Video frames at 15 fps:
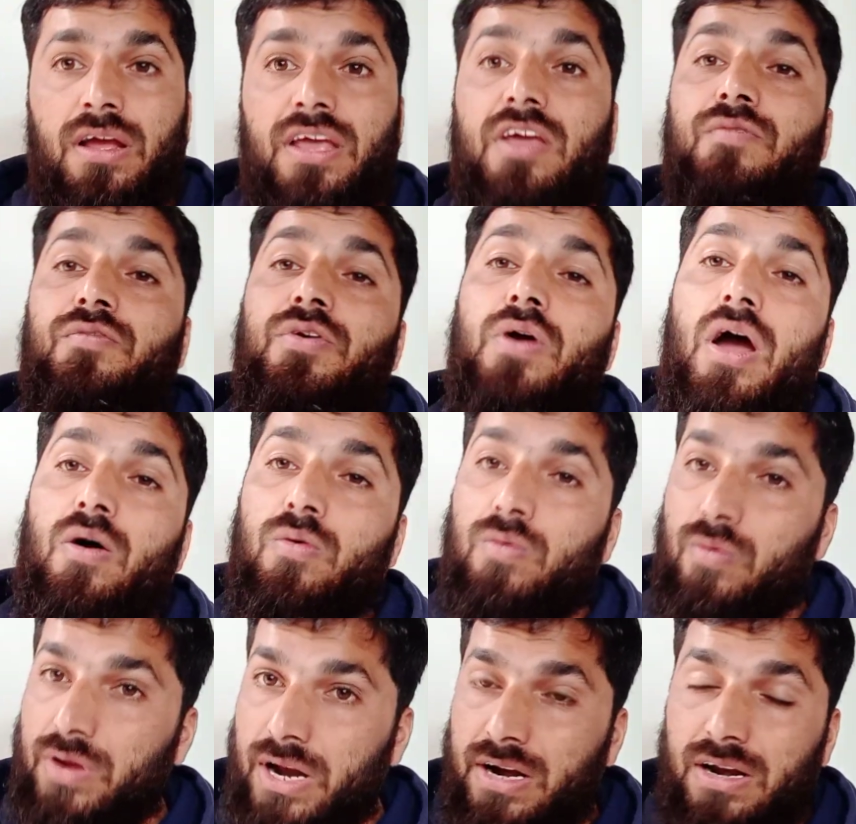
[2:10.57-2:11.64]
If you have
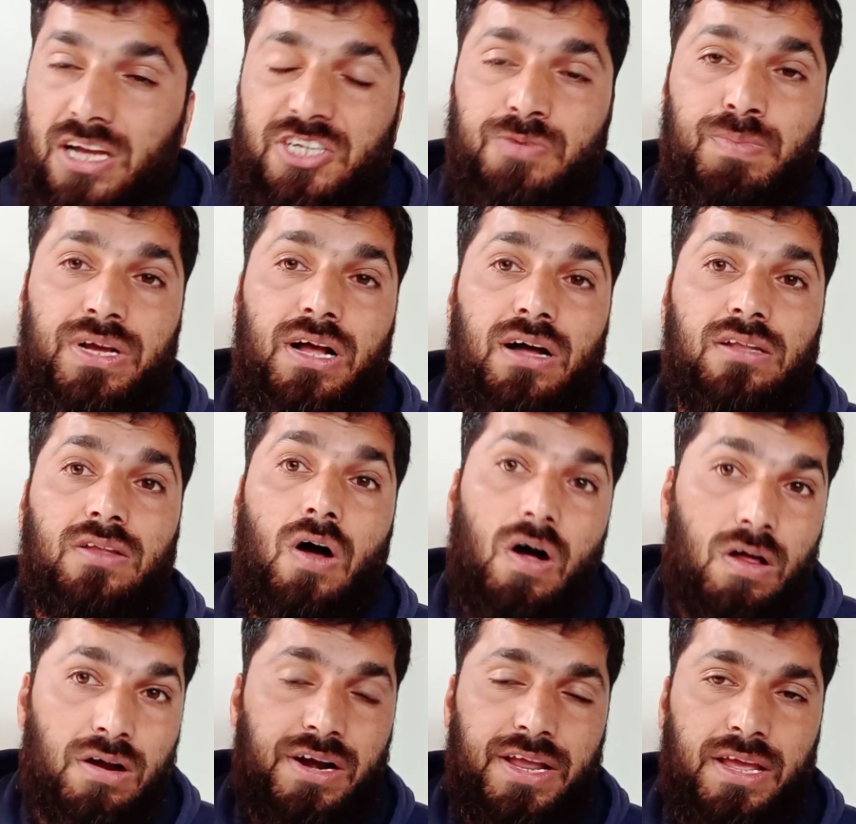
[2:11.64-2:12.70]
read Lakshmikant
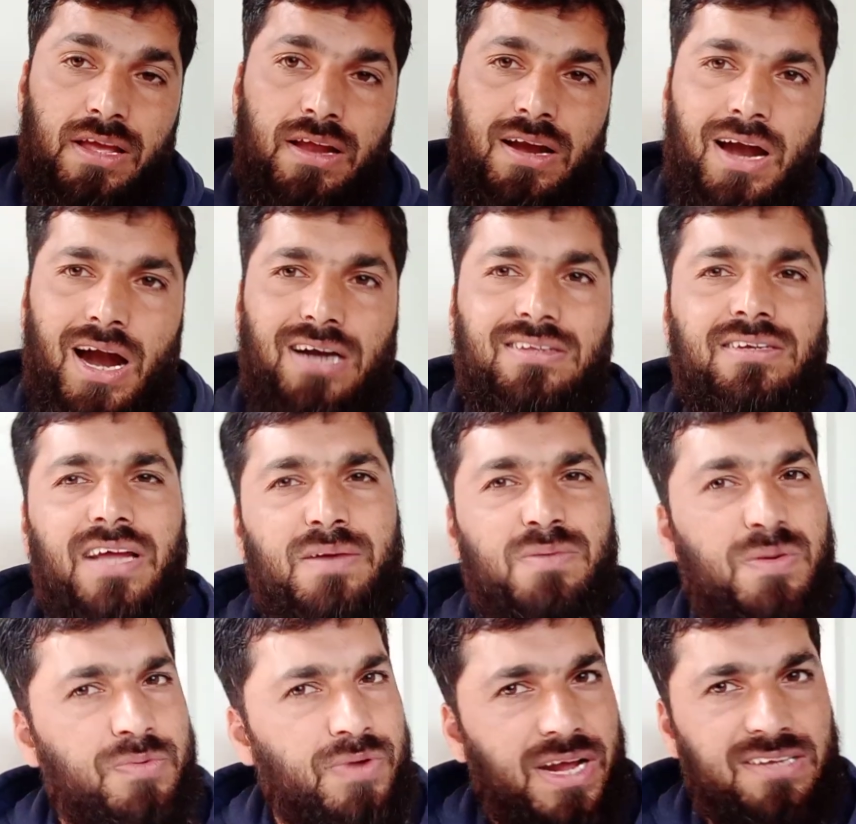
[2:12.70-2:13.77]
already, at the time
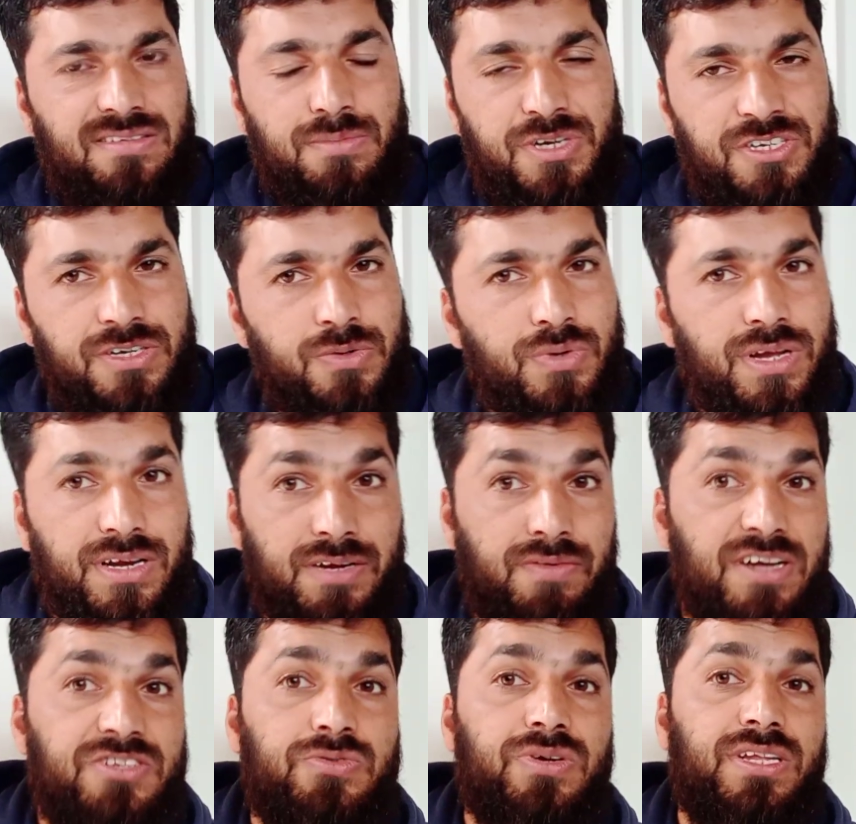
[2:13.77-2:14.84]
of your examination, you can
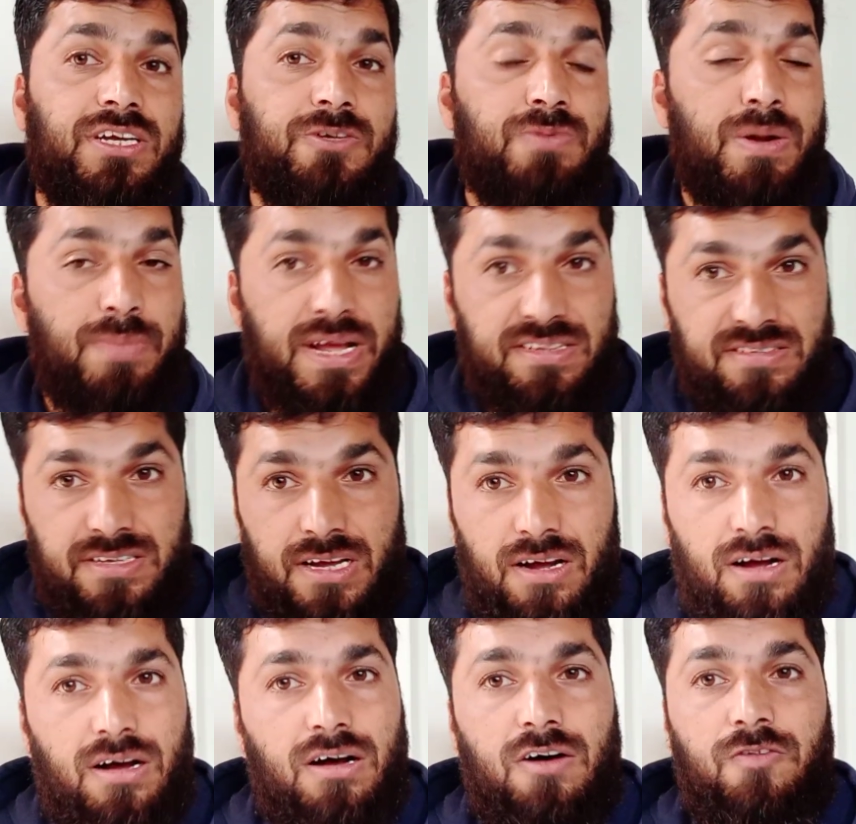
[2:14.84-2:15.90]
revise your things from
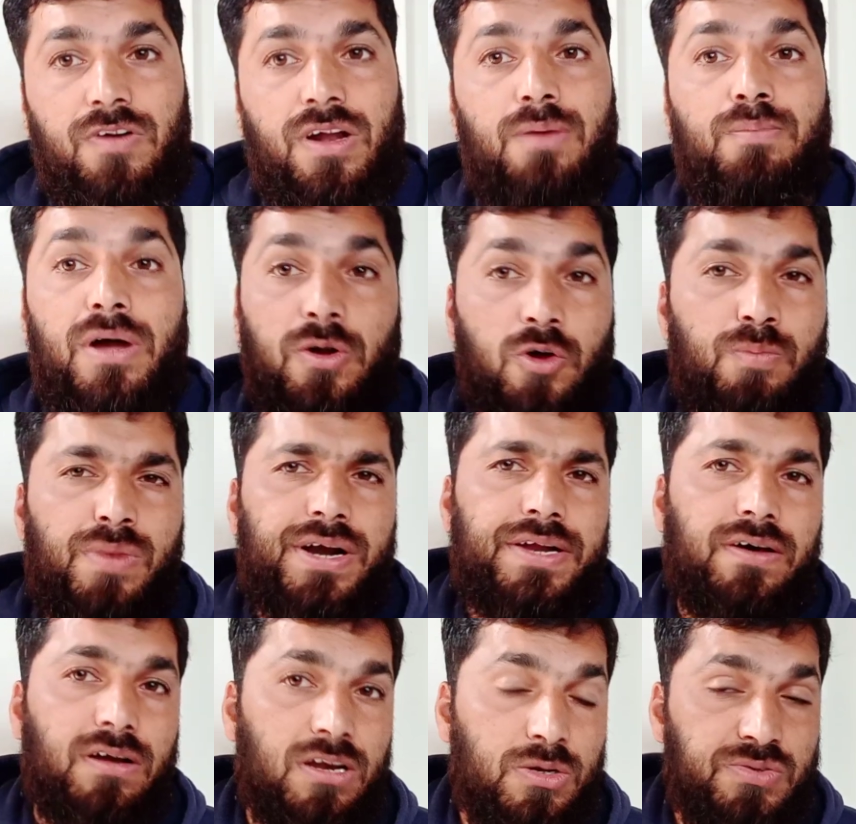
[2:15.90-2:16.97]
NCR, from Manohar
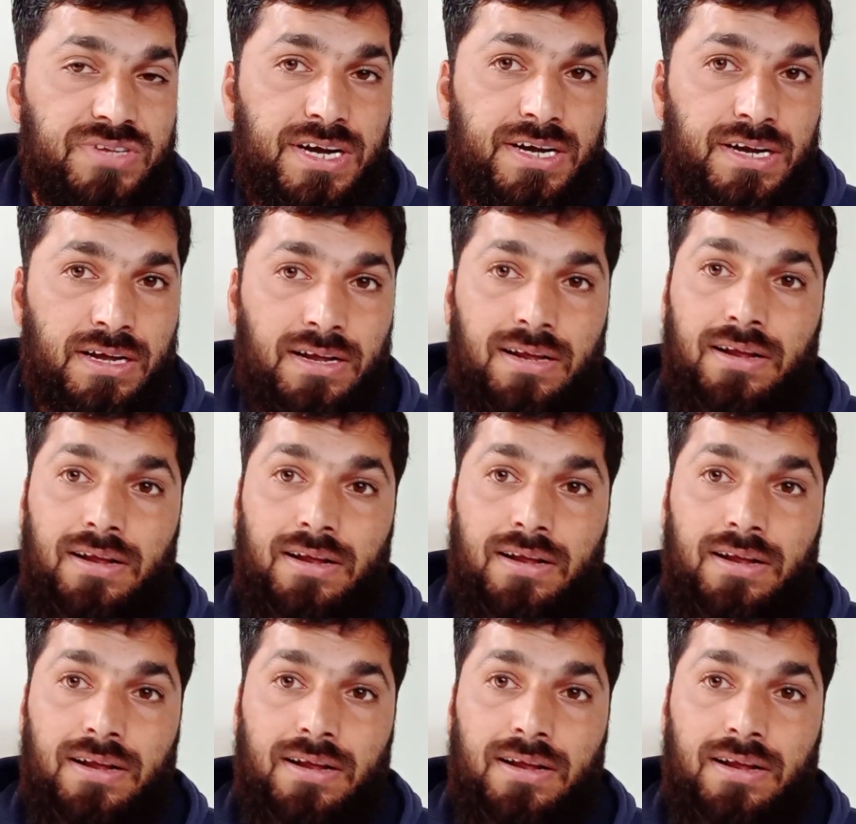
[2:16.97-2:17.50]
Pandey or Lucent.